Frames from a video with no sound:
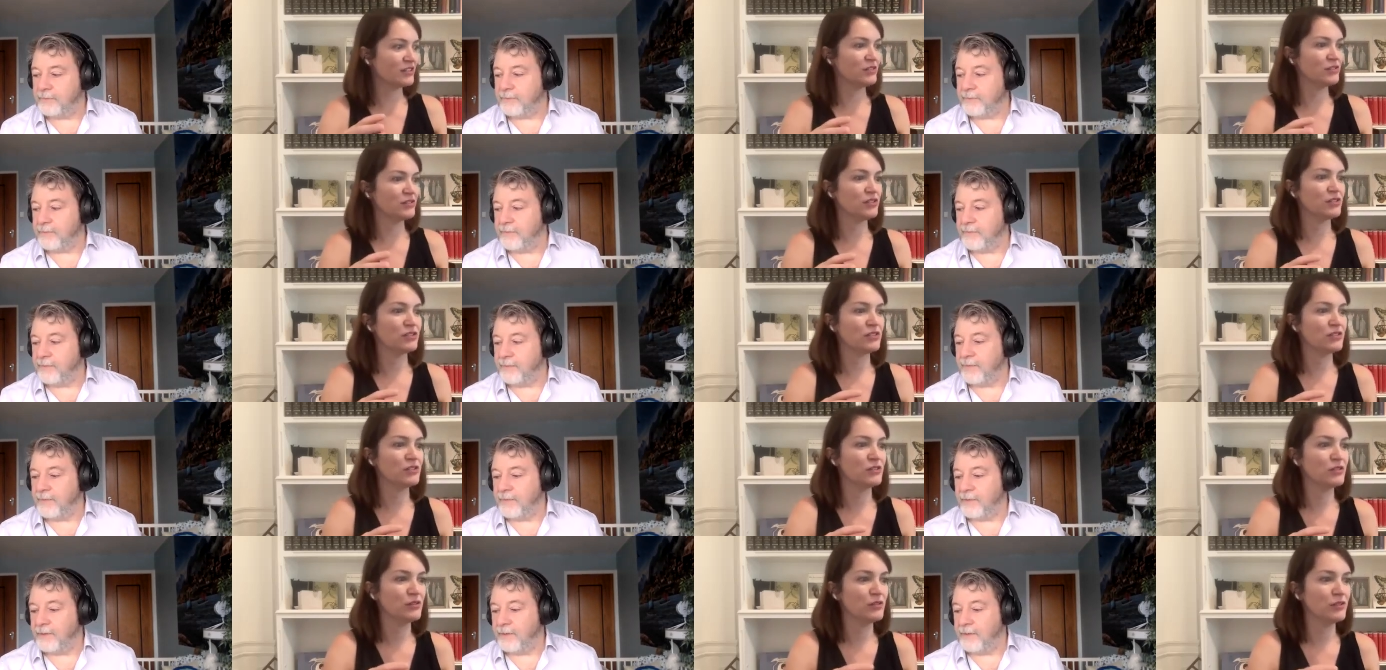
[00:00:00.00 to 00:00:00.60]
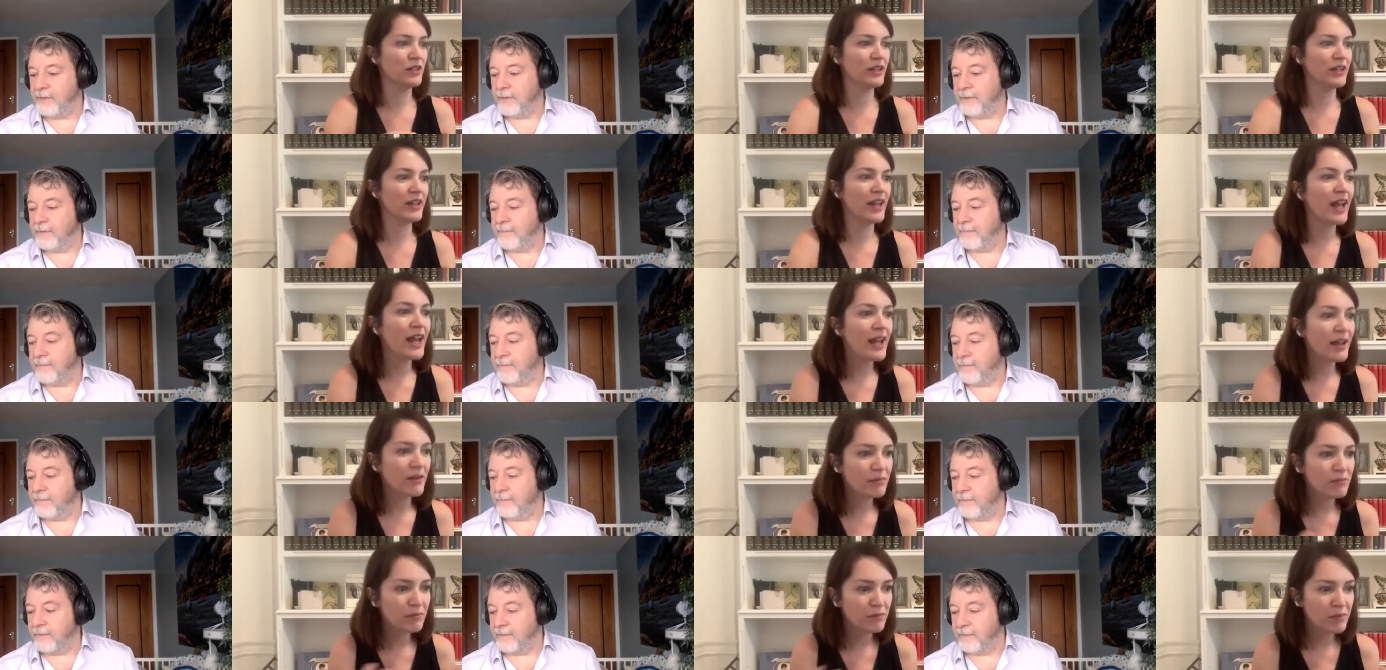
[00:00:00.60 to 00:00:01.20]
Speaker 1: used to
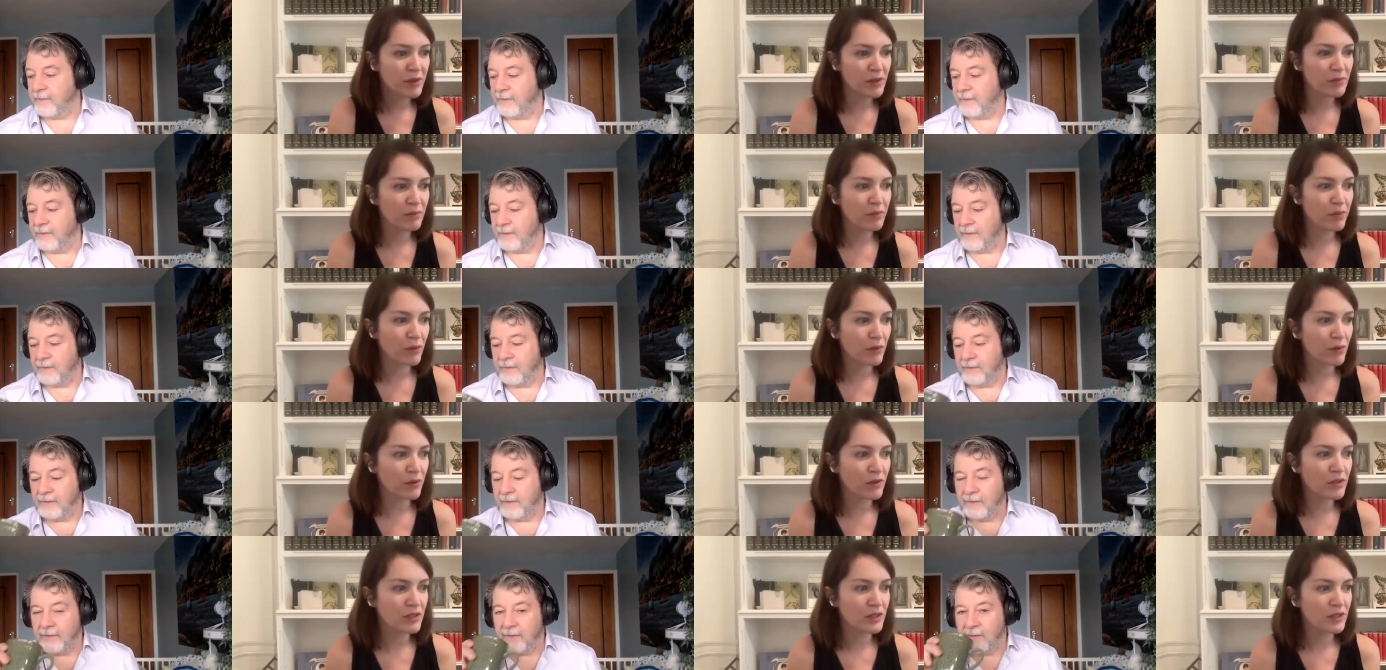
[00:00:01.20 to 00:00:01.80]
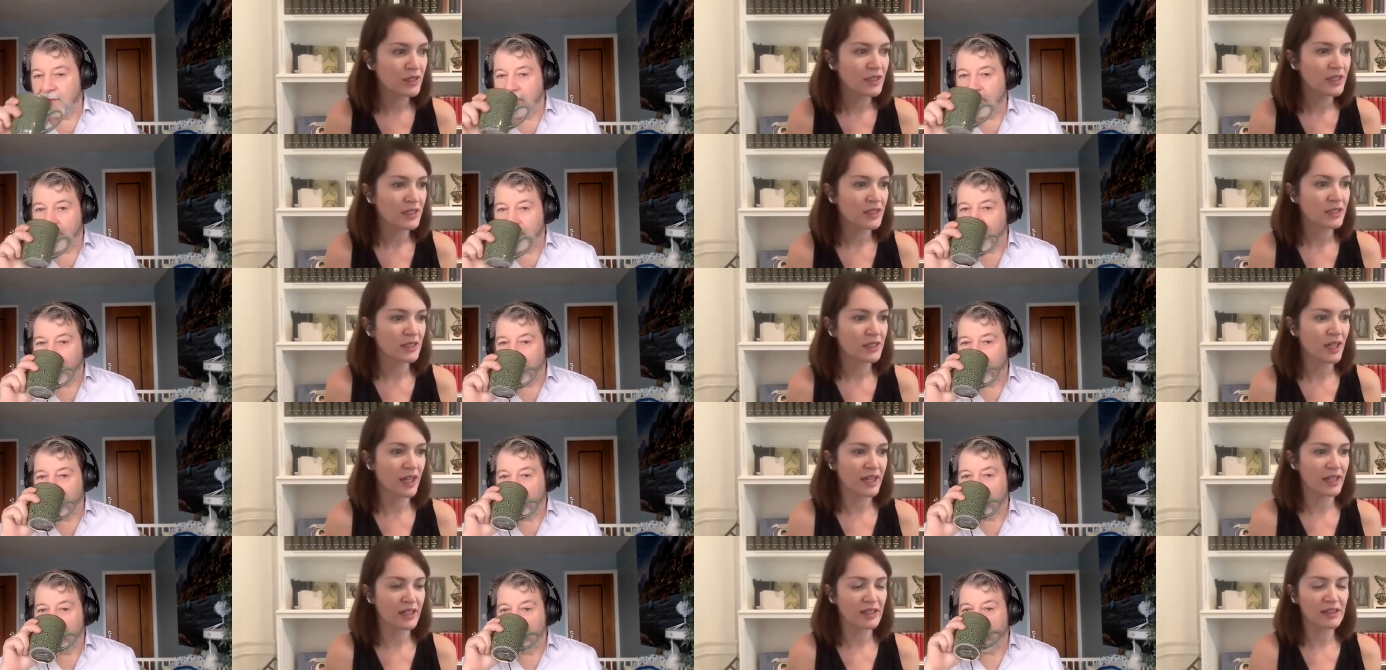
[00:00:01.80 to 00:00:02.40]
name people
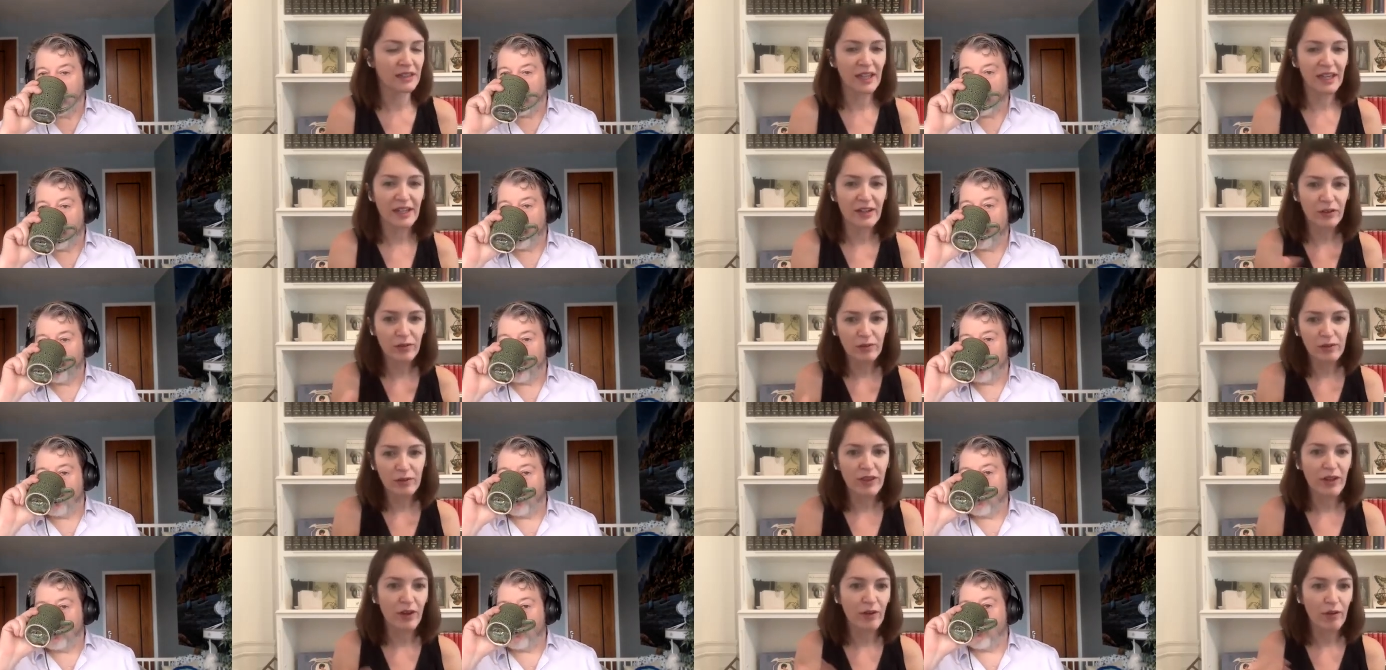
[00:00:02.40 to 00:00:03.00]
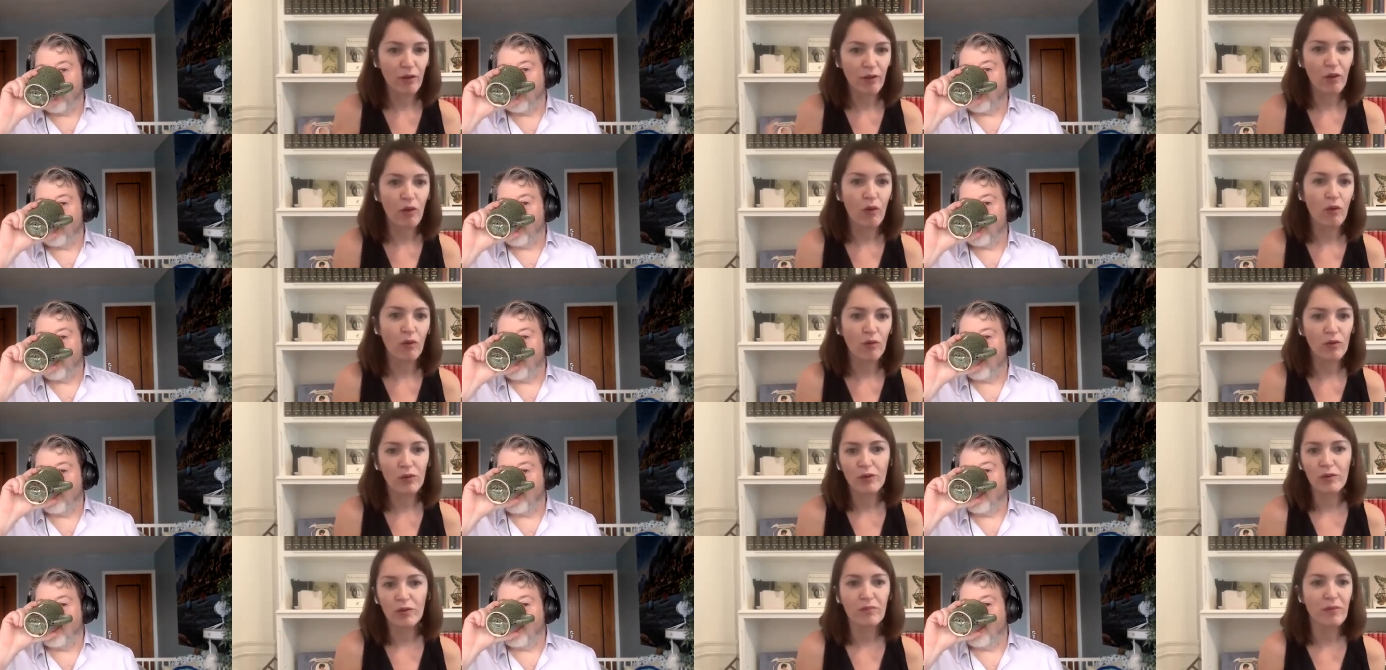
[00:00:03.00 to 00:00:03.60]
like later when they were
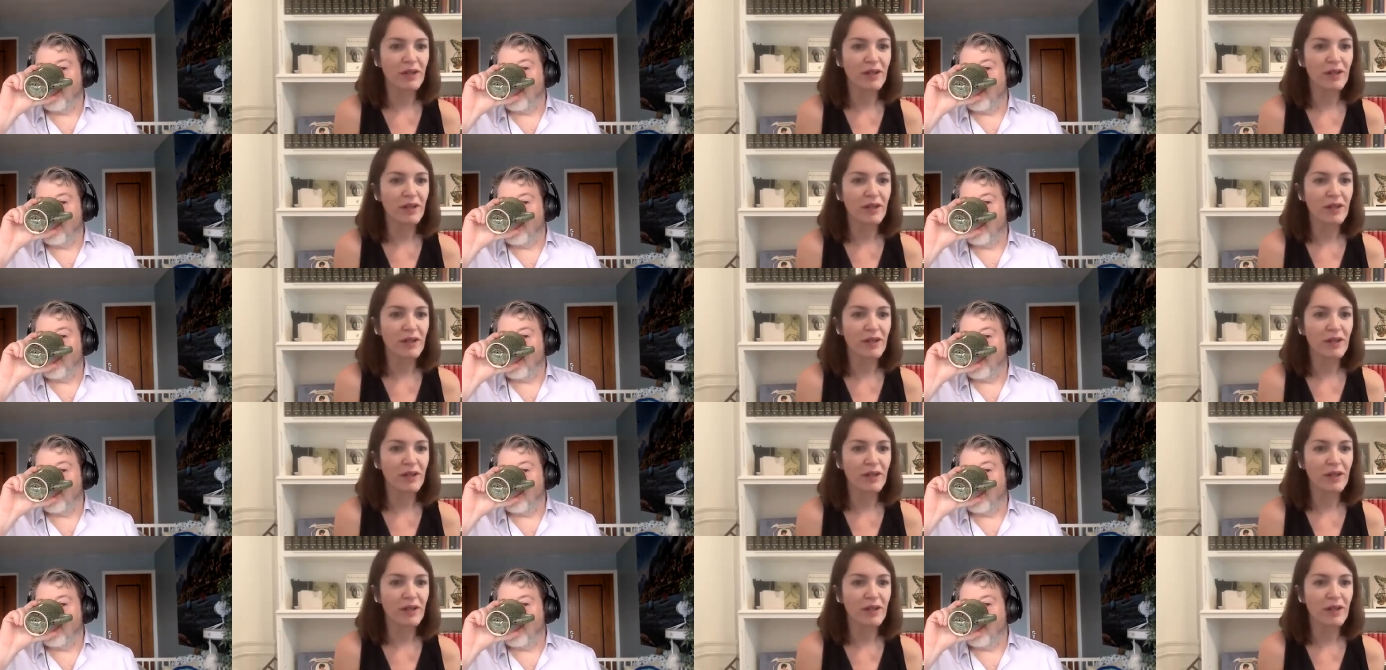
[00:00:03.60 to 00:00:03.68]
older